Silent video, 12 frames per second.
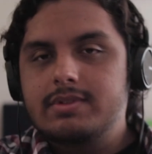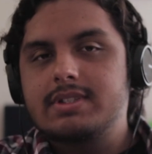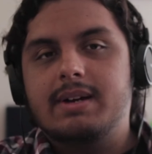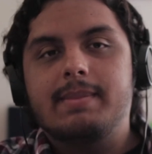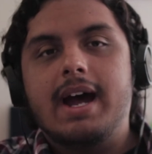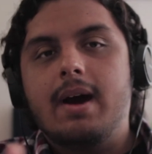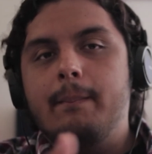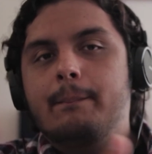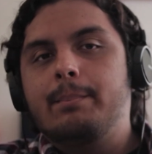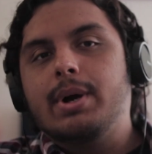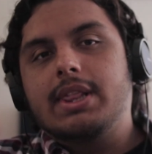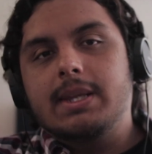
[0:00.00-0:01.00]
somehow
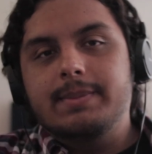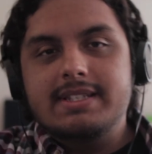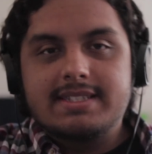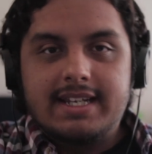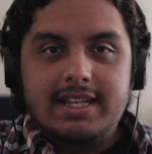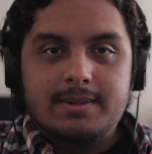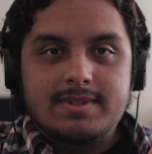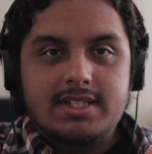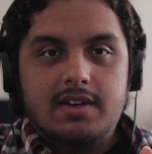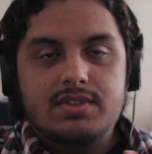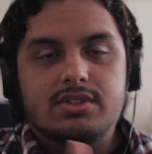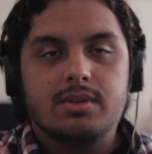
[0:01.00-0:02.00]
put them inside
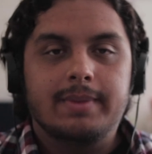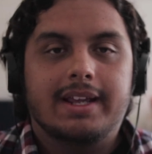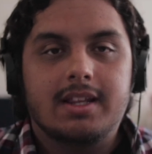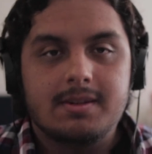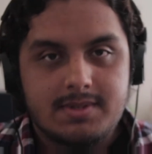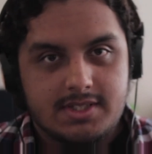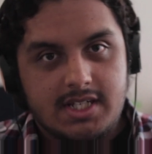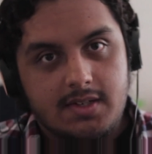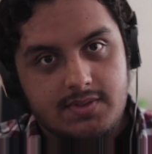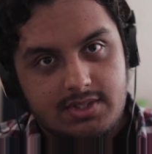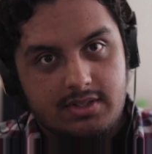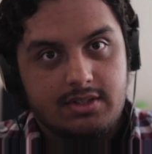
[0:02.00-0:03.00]
themselves to make
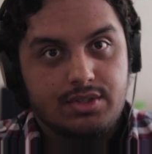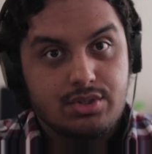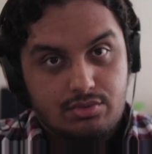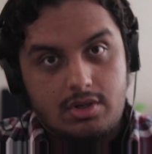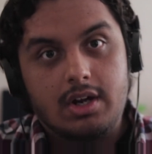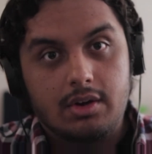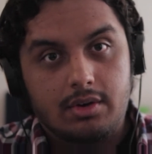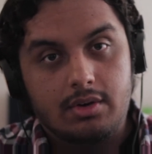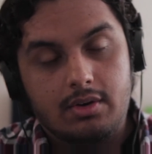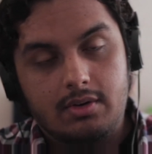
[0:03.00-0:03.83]
themselves stronger.